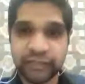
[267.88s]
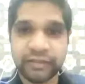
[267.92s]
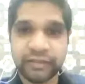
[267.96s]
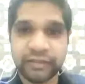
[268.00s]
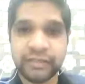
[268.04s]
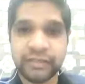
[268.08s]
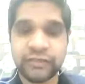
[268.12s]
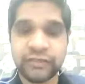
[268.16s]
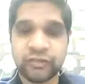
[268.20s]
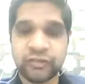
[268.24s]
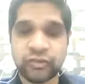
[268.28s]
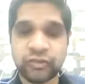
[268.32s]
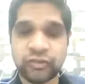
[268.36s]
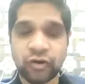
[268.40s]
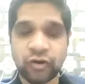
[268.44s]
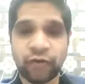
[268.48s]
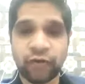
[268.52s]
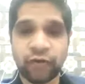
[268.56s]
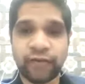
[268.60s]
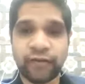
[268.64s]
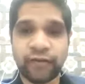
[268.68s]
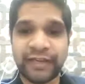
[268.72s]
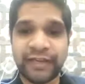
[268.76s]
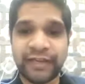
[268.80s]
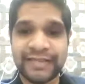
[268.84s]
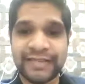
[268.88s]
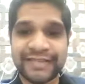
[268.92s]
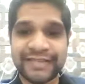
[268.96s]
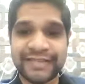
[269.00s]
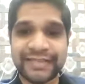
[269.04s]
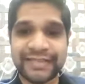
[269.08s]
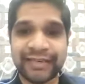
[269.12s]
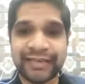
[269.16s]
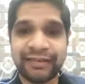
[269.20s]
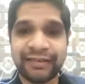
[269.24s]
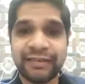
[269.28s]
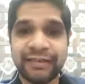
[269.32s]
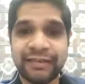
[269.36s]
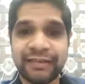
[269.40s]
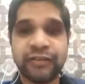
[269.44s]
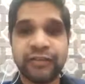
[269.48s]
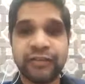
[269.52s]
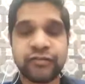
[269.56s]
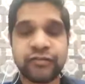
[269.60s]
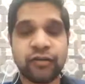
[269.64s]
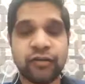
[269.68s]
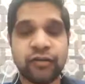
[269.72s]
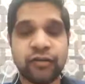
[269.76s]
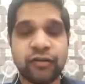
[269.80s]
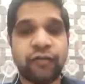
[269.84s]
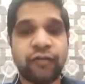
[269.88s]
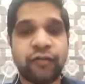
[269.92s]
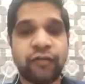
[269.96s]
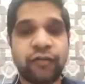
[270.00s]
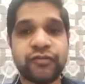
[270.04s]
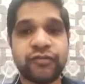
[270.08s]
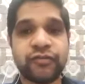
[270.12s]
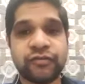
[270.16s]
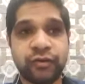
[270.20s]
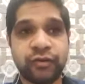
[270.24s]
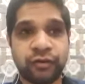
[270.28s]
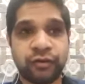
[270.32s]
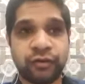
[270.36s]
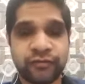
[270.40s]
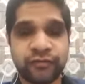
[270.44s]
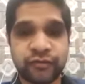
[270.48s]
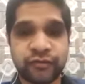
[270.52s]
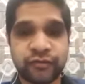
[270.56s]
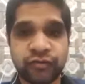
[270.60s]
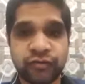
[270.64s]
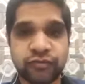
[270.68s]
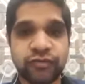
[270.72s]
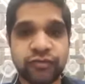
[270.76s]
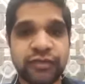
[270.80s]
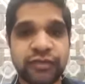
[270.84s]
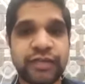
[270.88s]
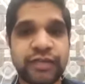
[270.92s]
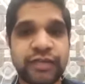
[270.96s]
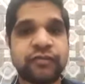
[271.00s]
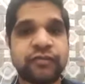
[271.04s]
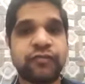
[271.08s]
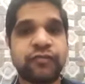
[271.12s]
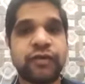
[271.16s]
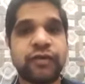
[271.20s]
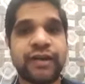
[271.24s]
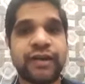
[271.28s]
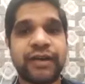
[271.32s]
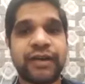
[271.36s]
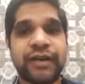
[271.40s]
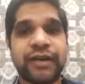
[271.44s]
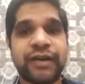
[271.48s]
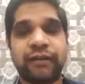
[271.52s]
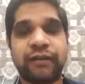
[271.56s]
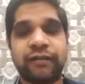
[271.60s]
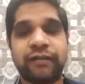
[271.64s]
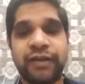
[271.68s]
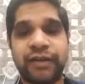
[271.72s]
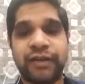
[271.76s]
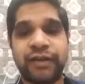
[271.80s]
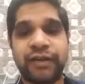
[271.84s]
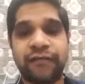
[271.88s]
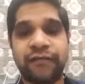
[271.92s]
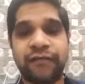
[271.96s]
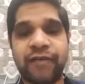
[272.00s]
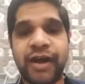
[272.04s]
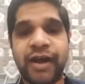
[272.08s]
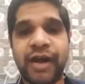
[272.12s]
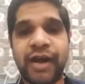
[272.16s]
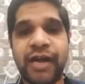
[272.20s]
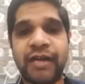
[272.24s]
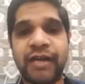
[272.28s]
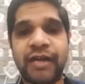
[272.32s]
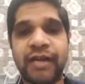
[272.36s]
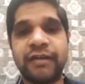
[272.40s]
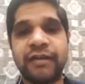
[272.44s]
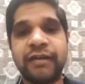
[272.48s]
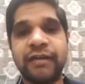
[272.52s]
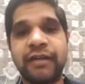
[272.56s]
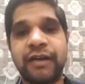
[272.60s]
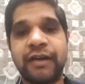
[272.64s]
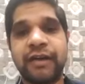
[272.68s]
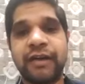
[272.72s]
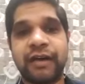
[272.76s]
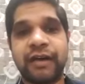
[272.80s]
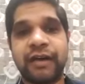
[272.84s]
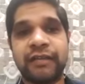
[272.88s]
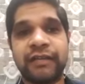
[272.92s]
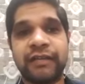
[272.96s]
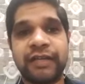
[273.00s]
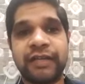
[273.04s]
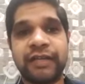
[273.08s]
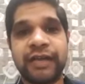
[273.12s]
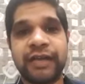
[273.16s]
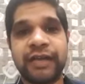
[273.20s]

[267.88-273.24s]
in short, we can say. So a lot of students who are getting qualified, they